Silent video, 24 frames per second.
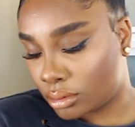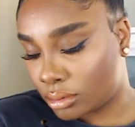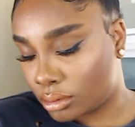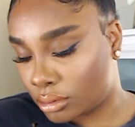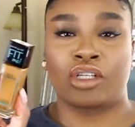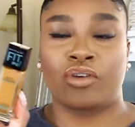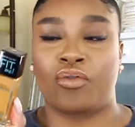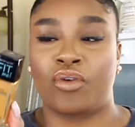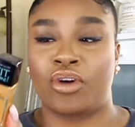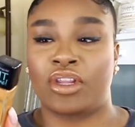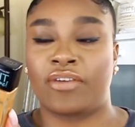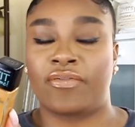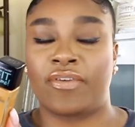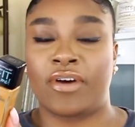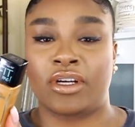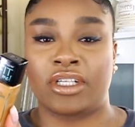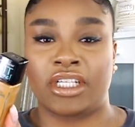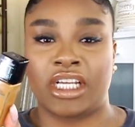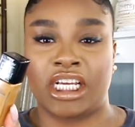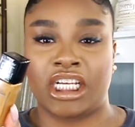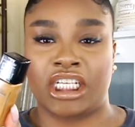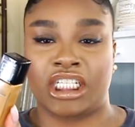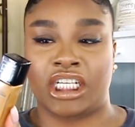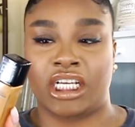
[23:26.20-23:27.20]
So for the
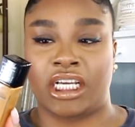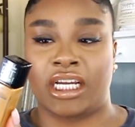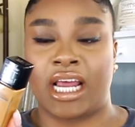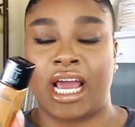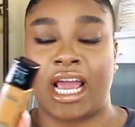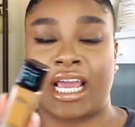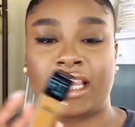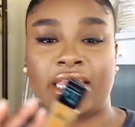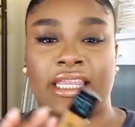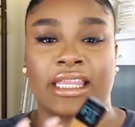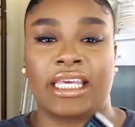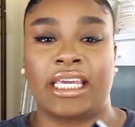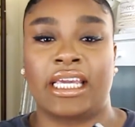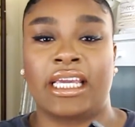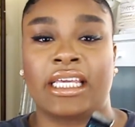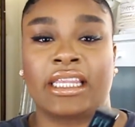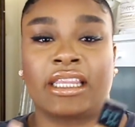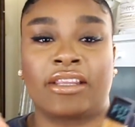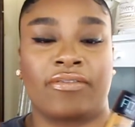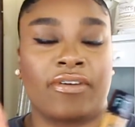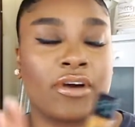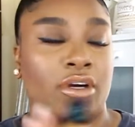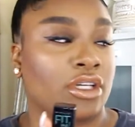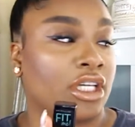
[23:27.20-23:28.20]
foundation, I think
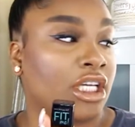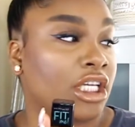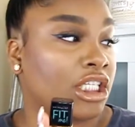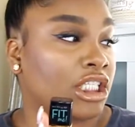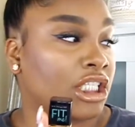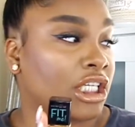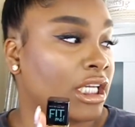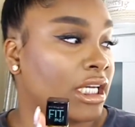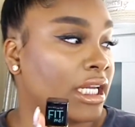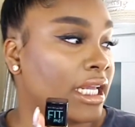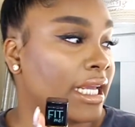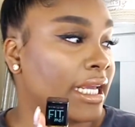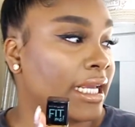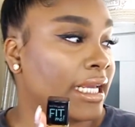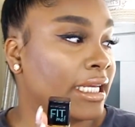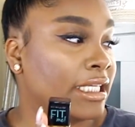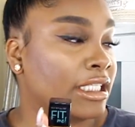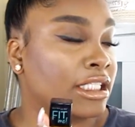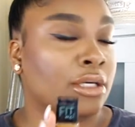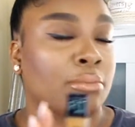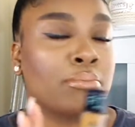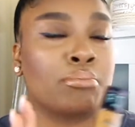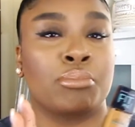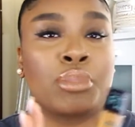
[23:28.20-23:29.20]
the foundation
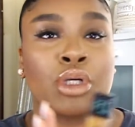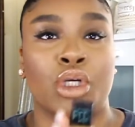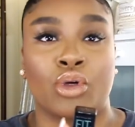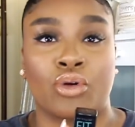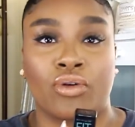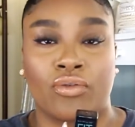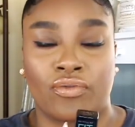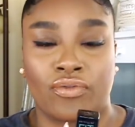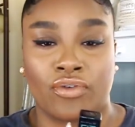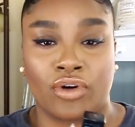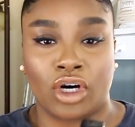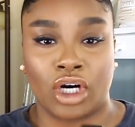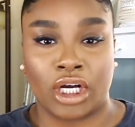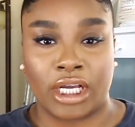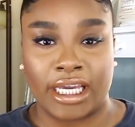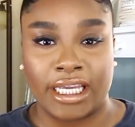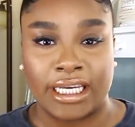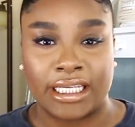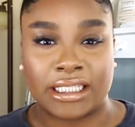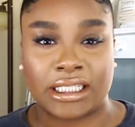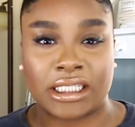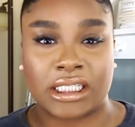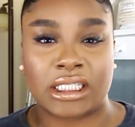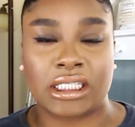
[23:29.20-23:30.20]
is beautiful. It
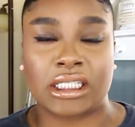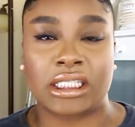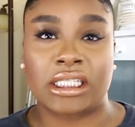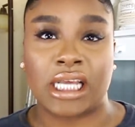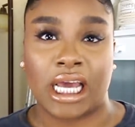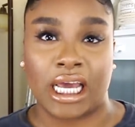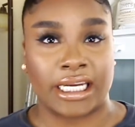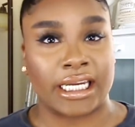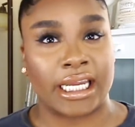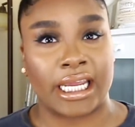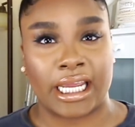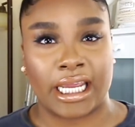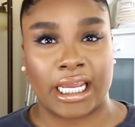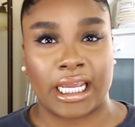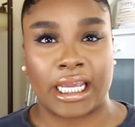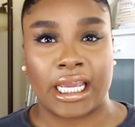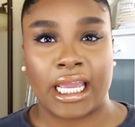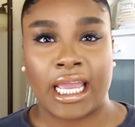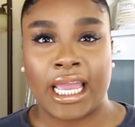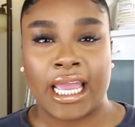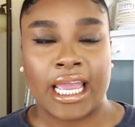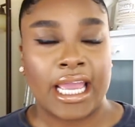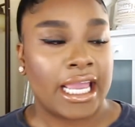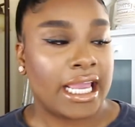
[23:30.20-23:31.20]
is
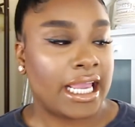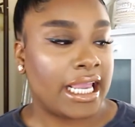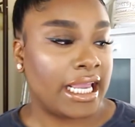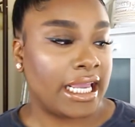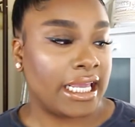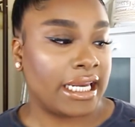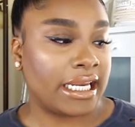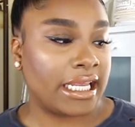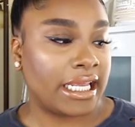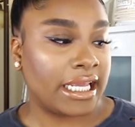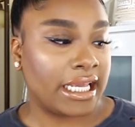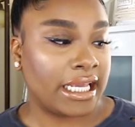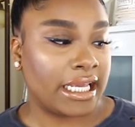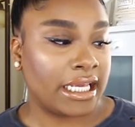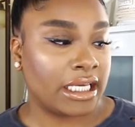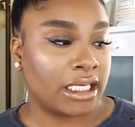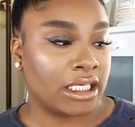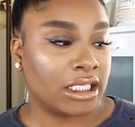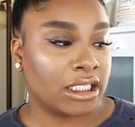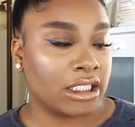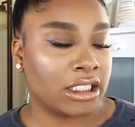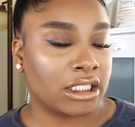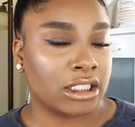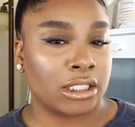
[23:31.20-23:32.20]
stunning. It
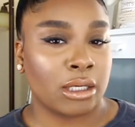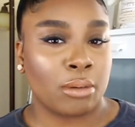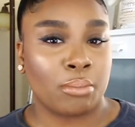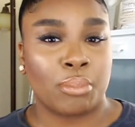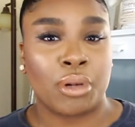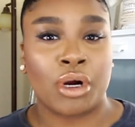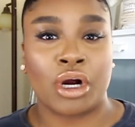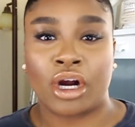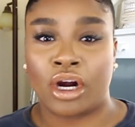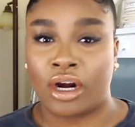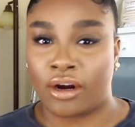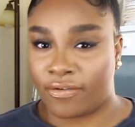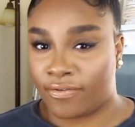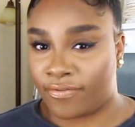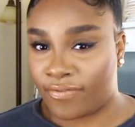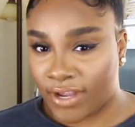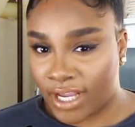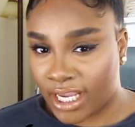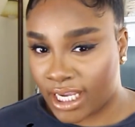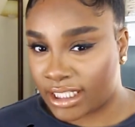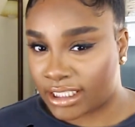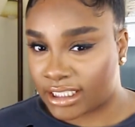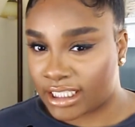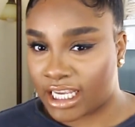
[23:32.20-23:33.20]
is
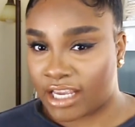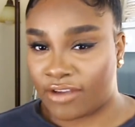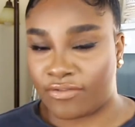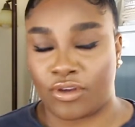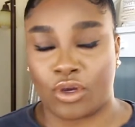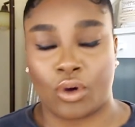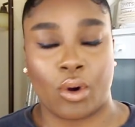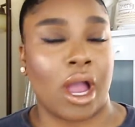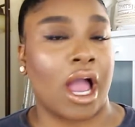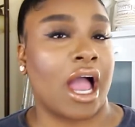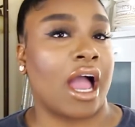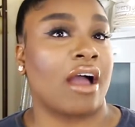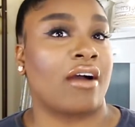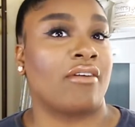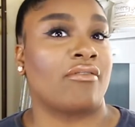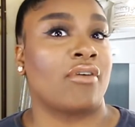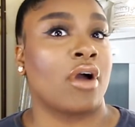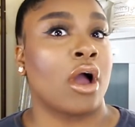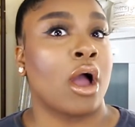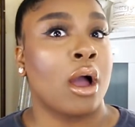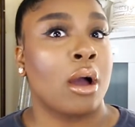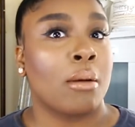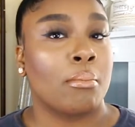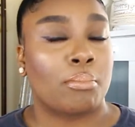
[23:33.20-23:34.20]
perfect if you
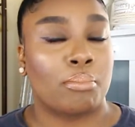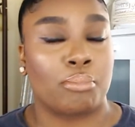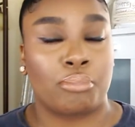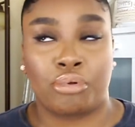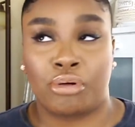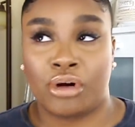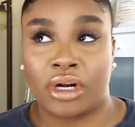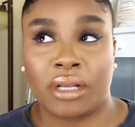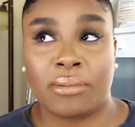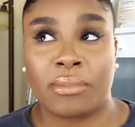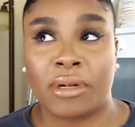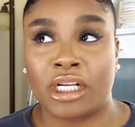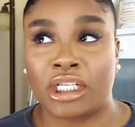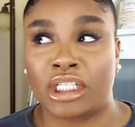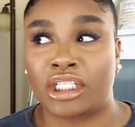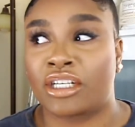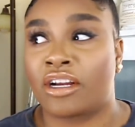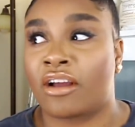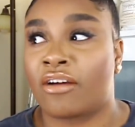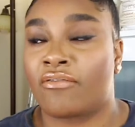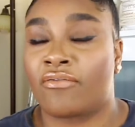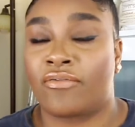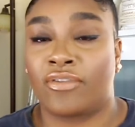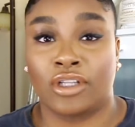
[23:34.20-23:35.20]
have pretty much
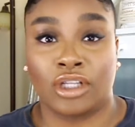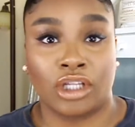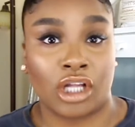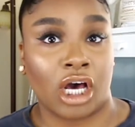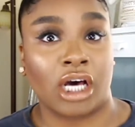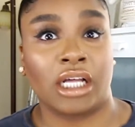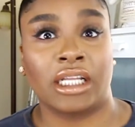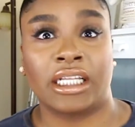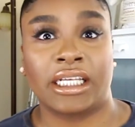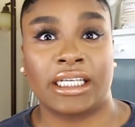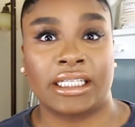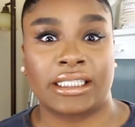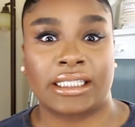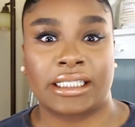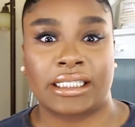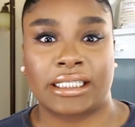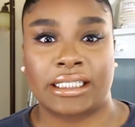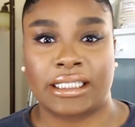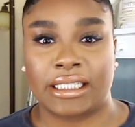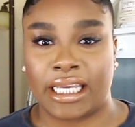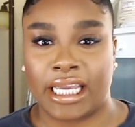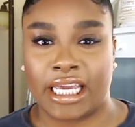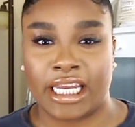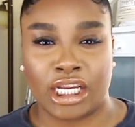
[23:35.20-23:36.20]
flawless
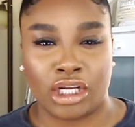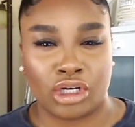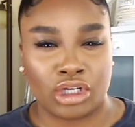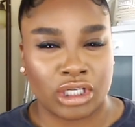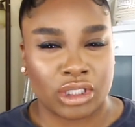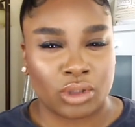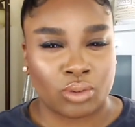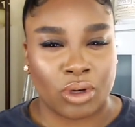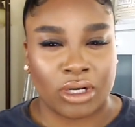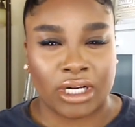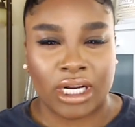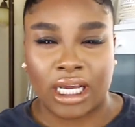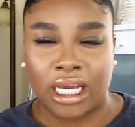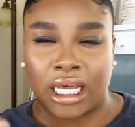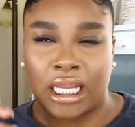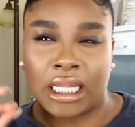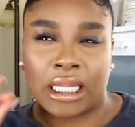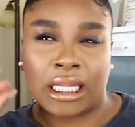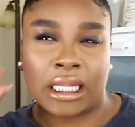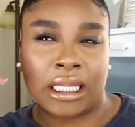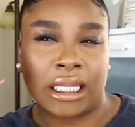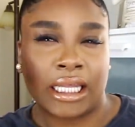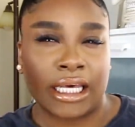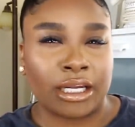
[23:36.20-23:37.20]
skin and you just want like a
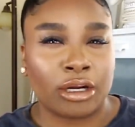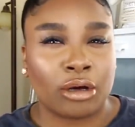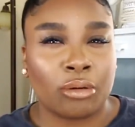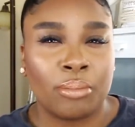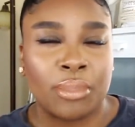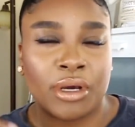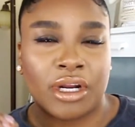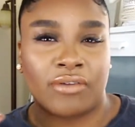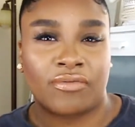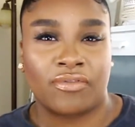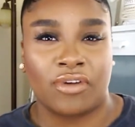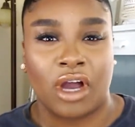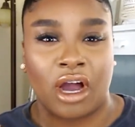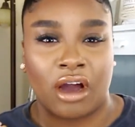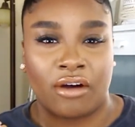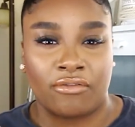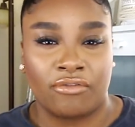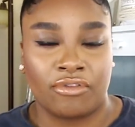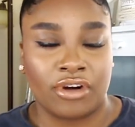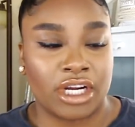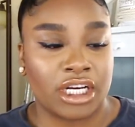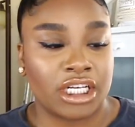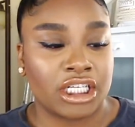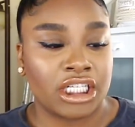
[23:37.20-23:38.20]
little bit of
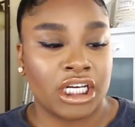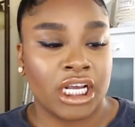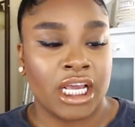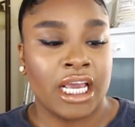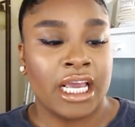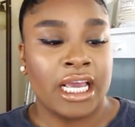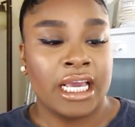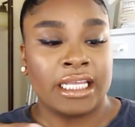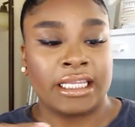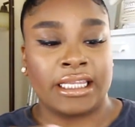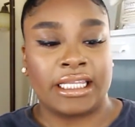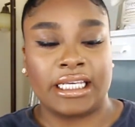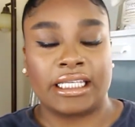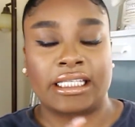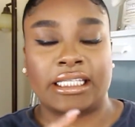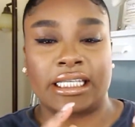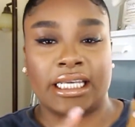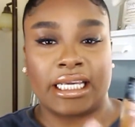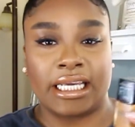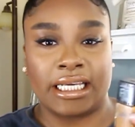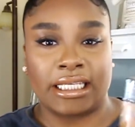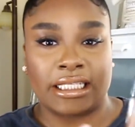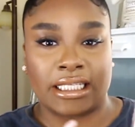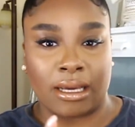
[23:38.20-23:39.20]
coverage. This
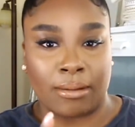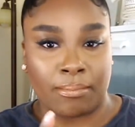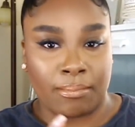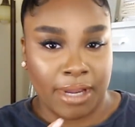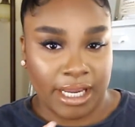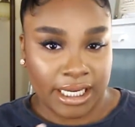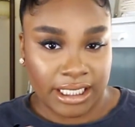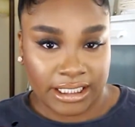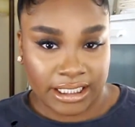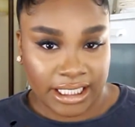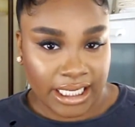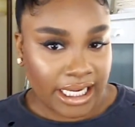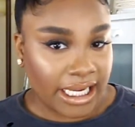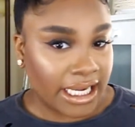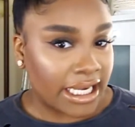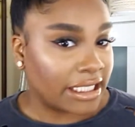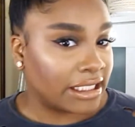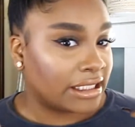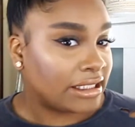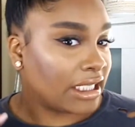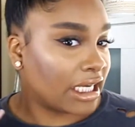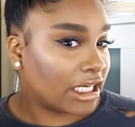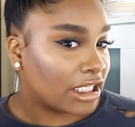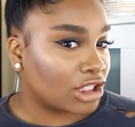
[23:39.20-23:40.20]
is amazing.
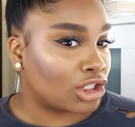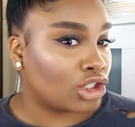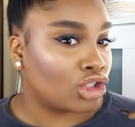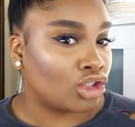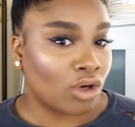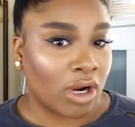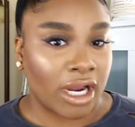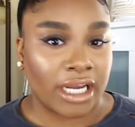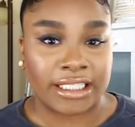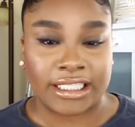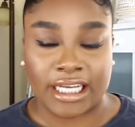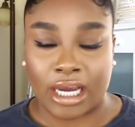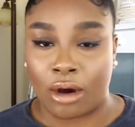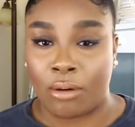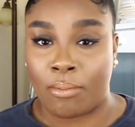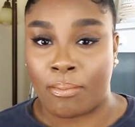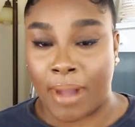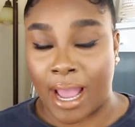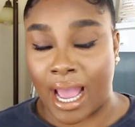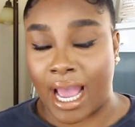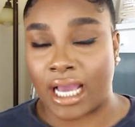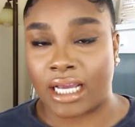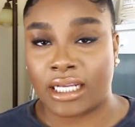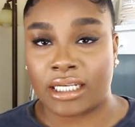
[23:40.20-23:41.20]
It does dry down
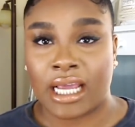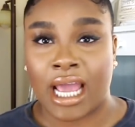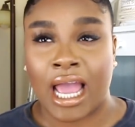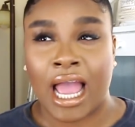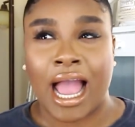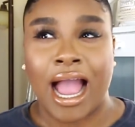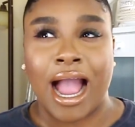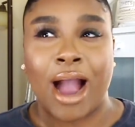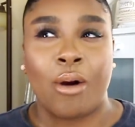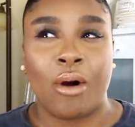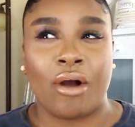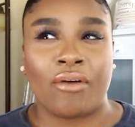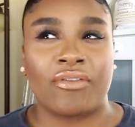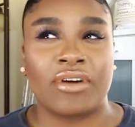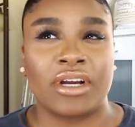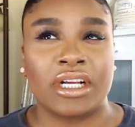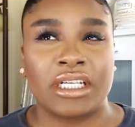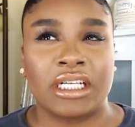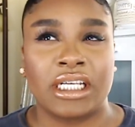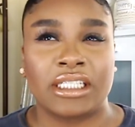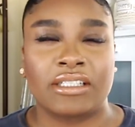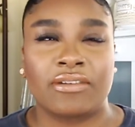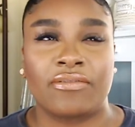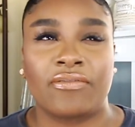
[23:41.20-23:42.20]
matte. However, it
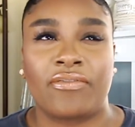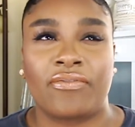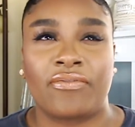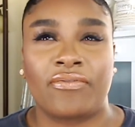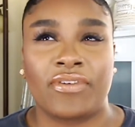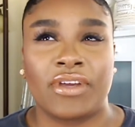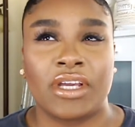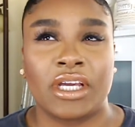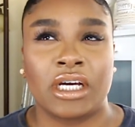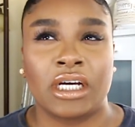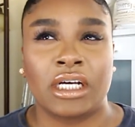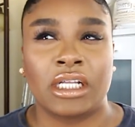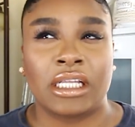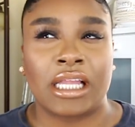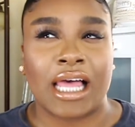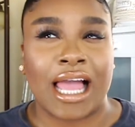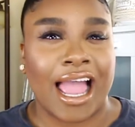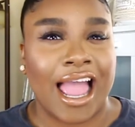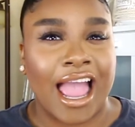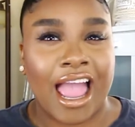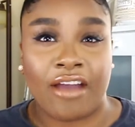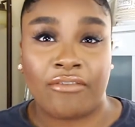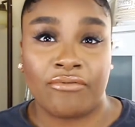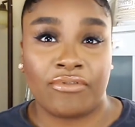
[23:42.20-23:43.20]
doesn't feel
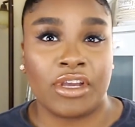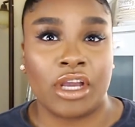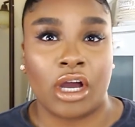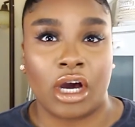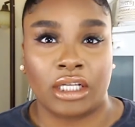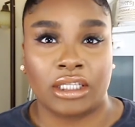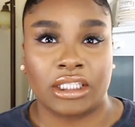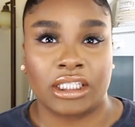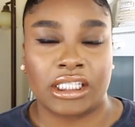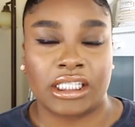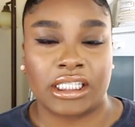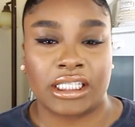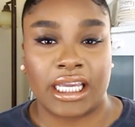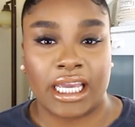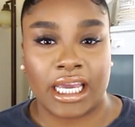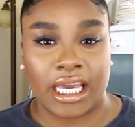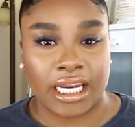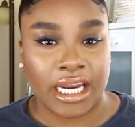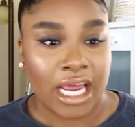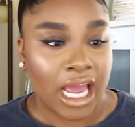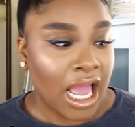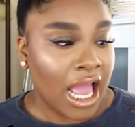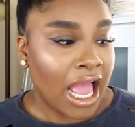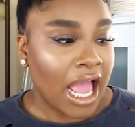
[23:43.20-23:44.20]
heavy on the
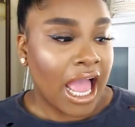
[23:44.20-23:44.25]
skin.